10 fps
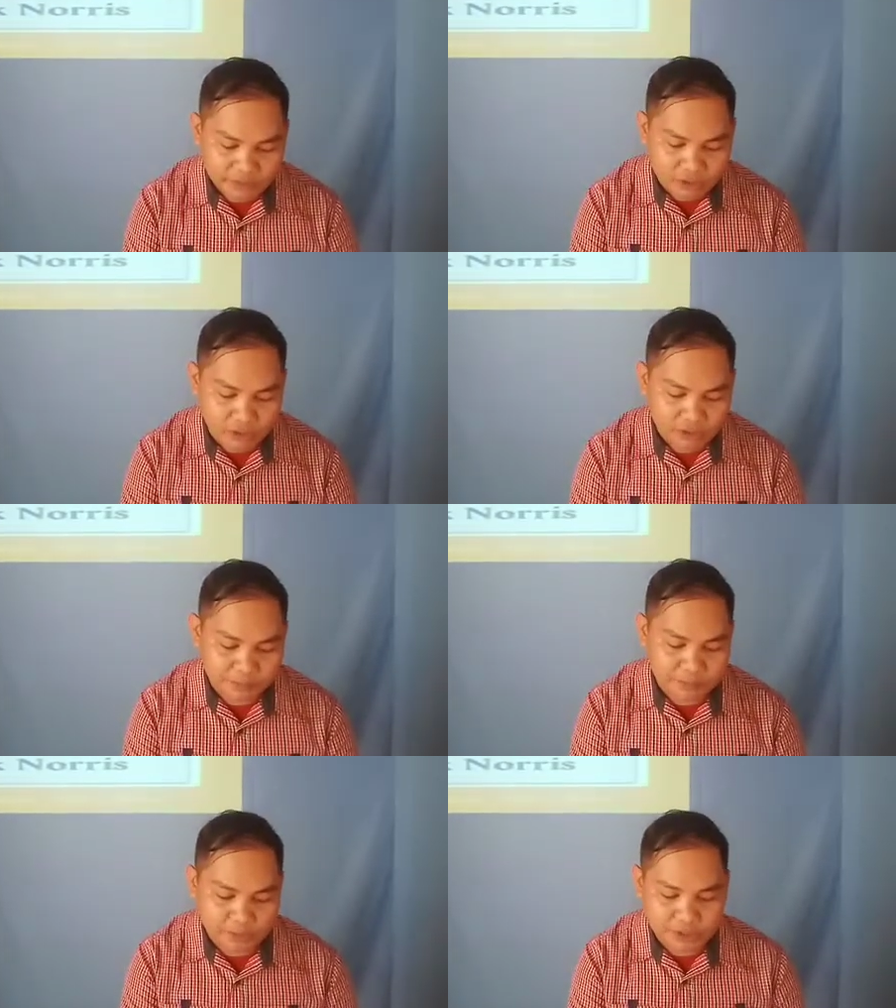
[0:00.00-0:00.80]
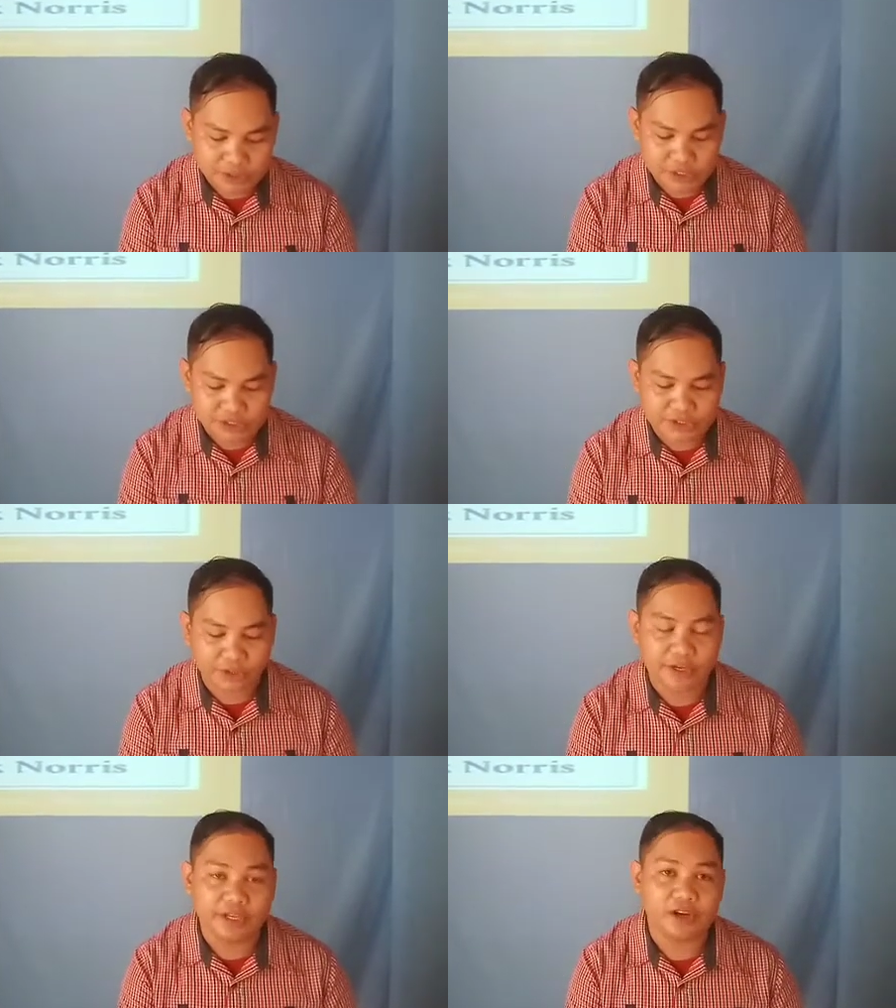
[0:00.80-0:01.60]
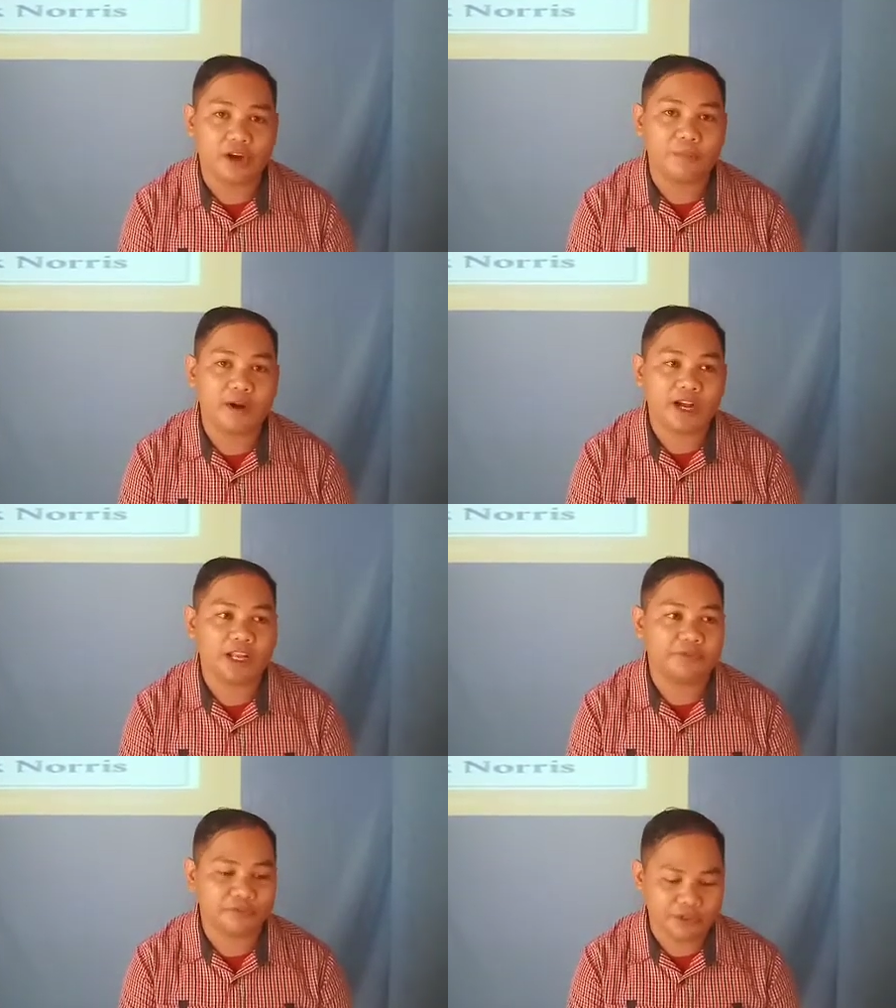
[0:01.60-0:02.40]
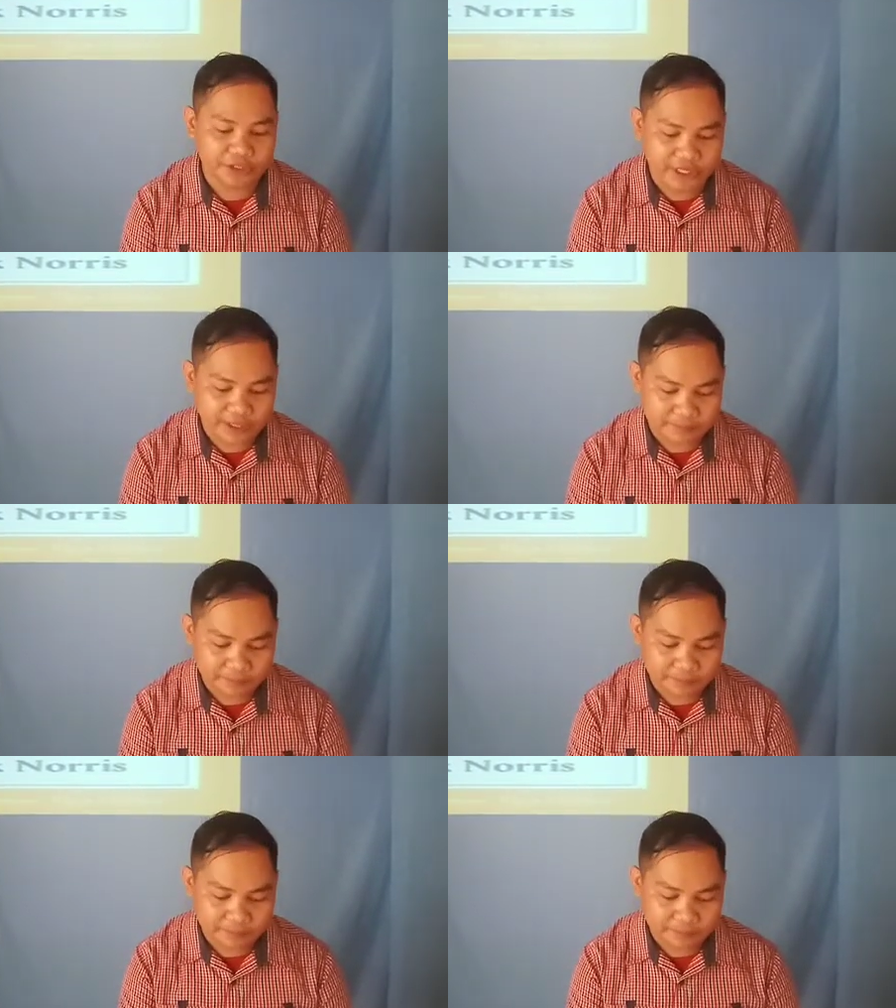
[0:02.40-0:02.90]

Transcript: Octopus, A Story of California